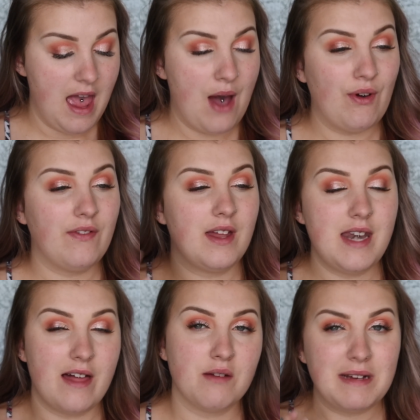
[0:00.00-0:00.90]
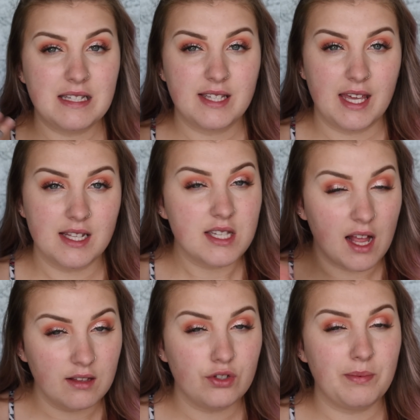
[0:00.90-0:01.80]
However, now that my skin's a
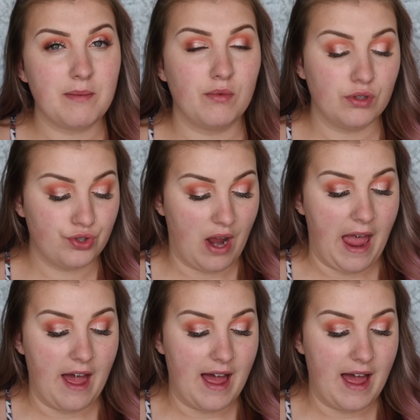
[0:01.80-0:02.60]
little bit more drier,